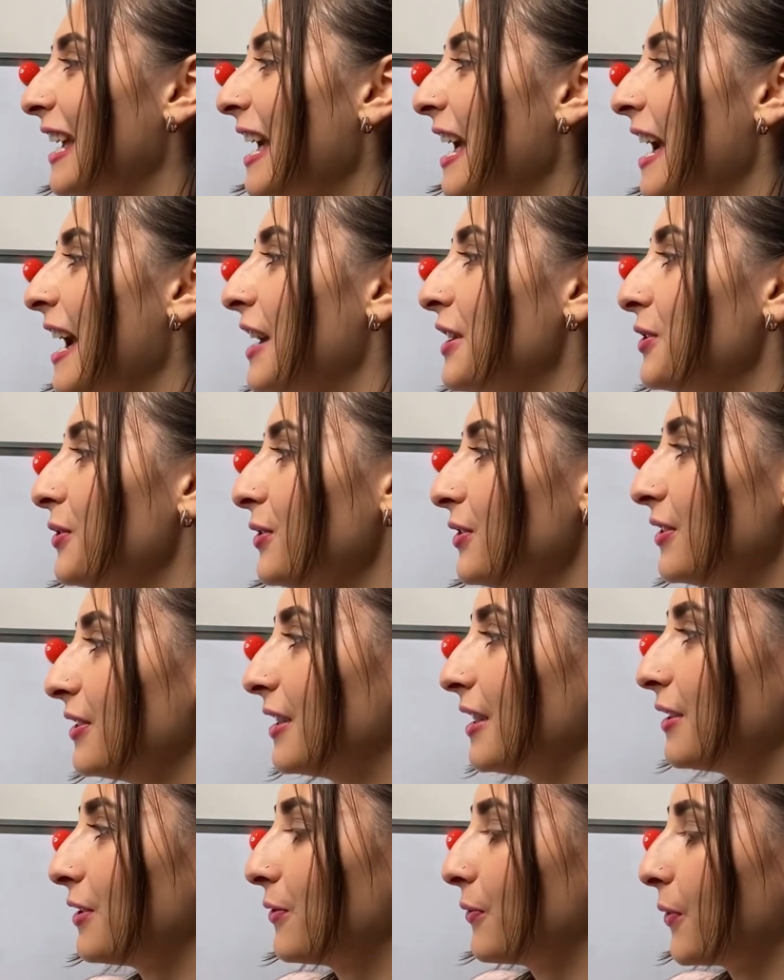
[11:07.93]
use
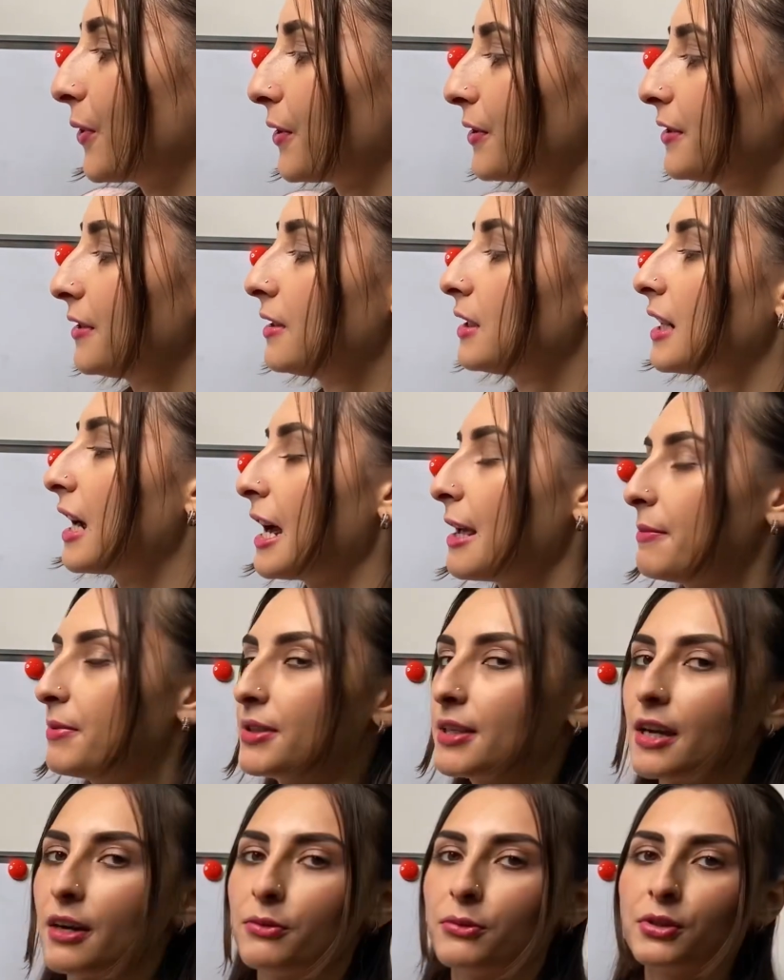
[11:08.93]
these first types?
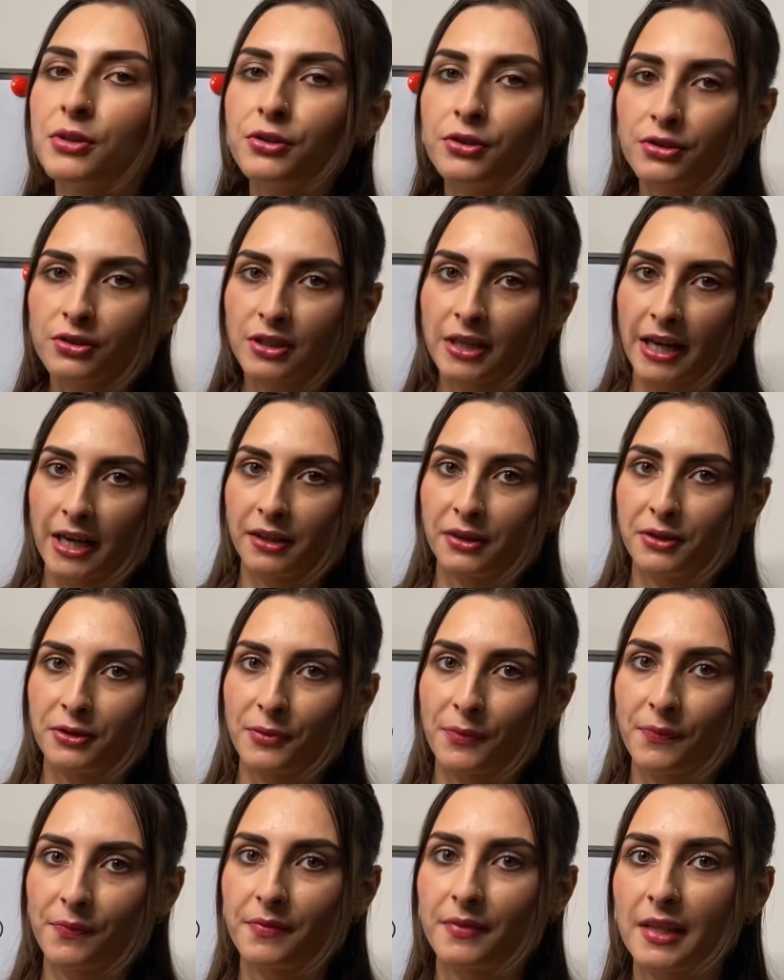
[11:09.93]
I want to tell you
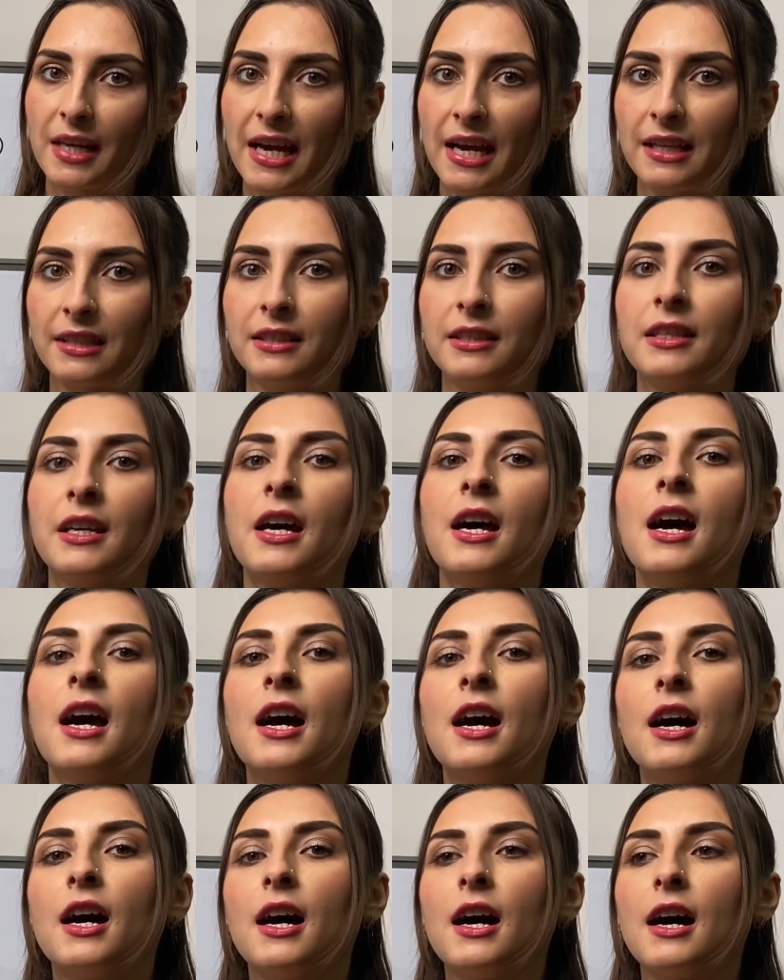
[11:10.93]
that
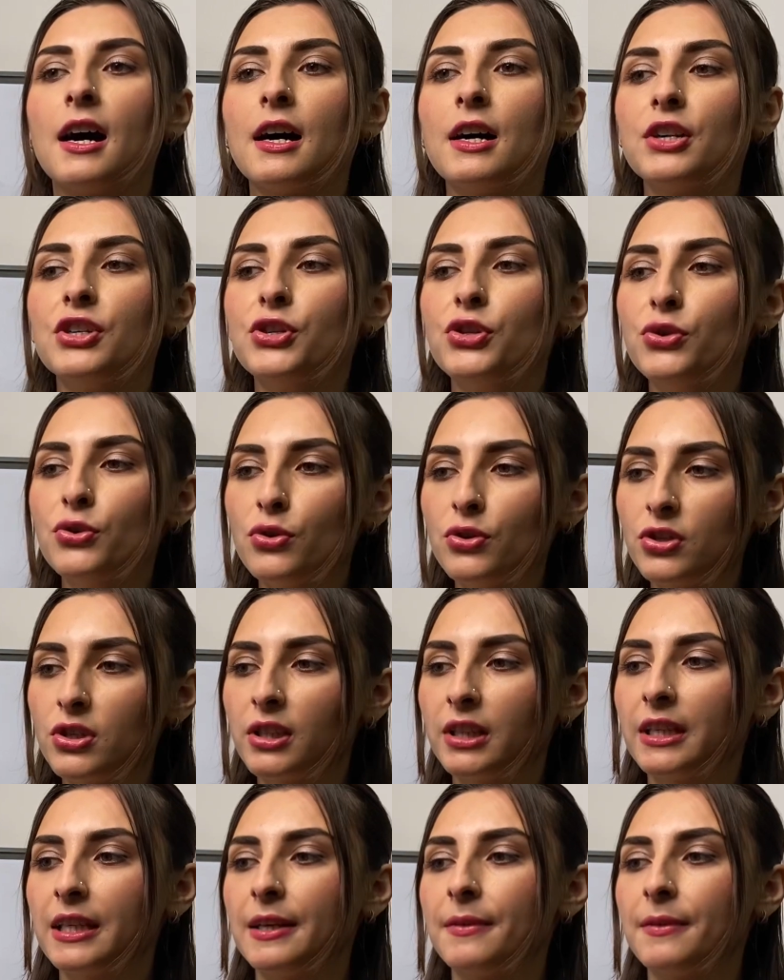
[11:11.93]
usually